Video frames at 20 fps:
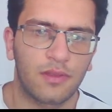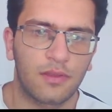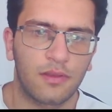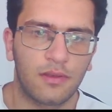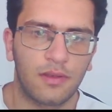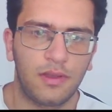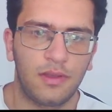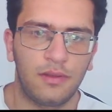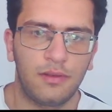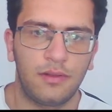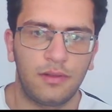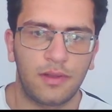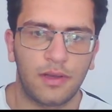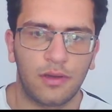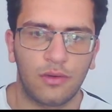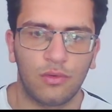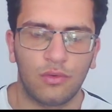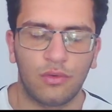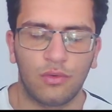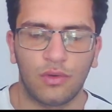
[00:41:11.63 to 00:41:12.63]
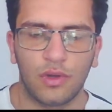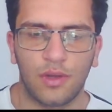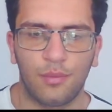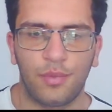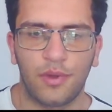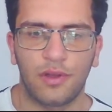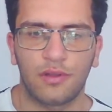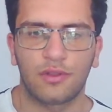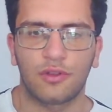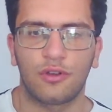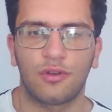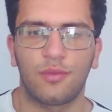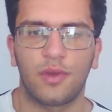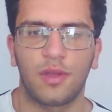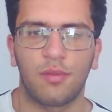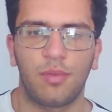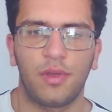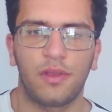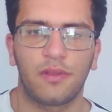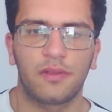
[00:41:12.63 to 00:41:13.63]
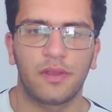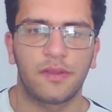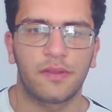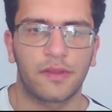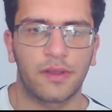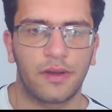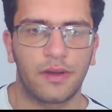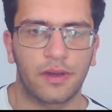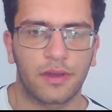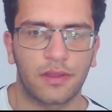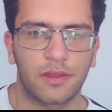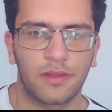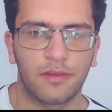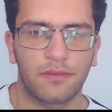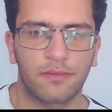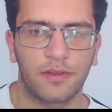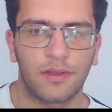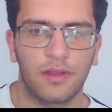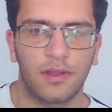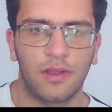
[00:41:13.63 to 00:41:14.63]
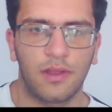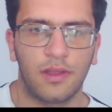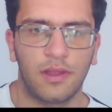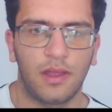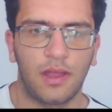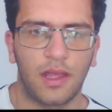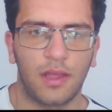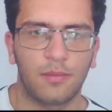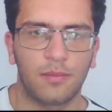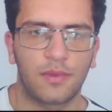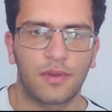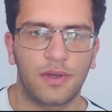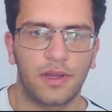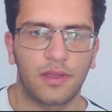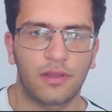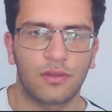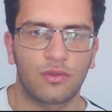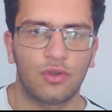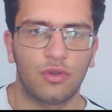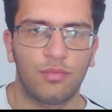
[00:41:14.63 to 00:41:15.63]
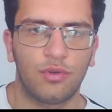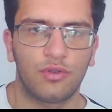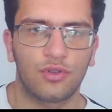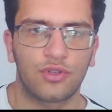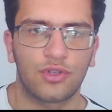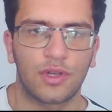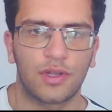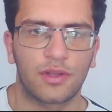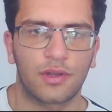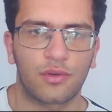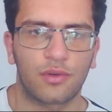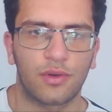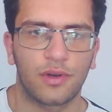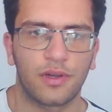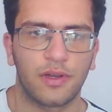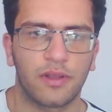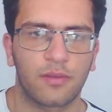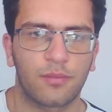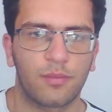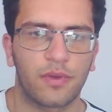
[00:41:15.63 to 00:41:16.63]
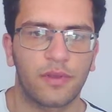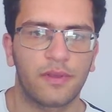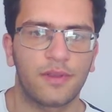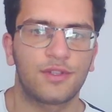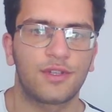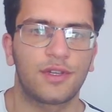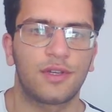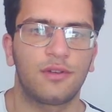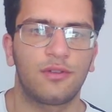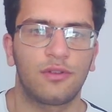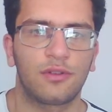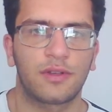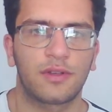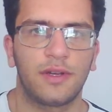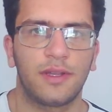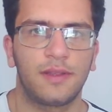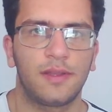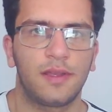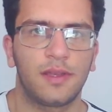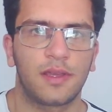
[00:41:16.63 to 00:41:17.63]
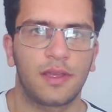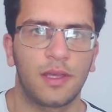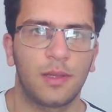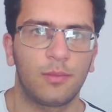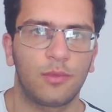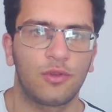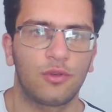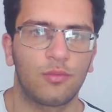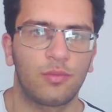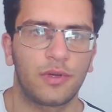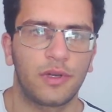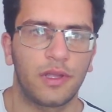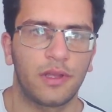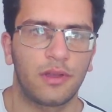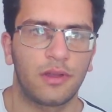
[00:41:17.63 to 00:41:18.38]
See, now about all my pieces are active. I'm trying to push and ruin his position, not letting him to